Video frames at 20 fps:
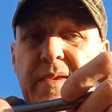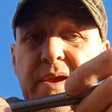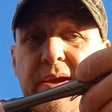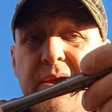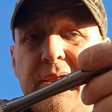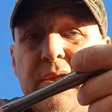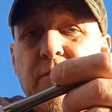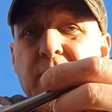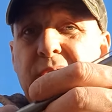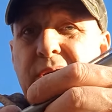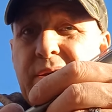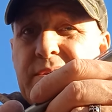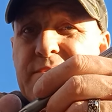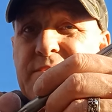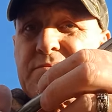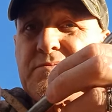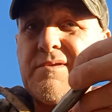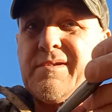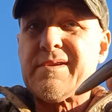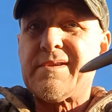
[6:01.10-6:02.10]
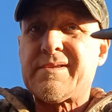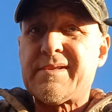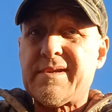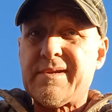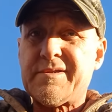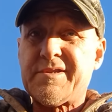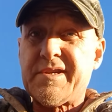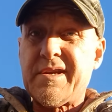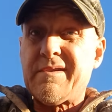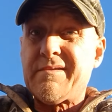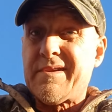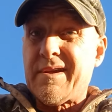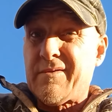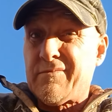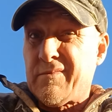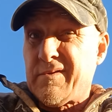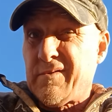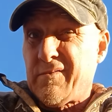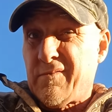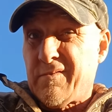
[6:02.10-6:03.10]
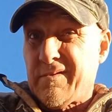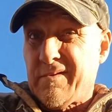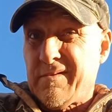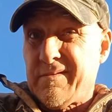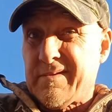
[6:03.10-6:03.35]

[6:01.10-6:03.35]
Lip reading: Anyway, I just wanted us to share that real world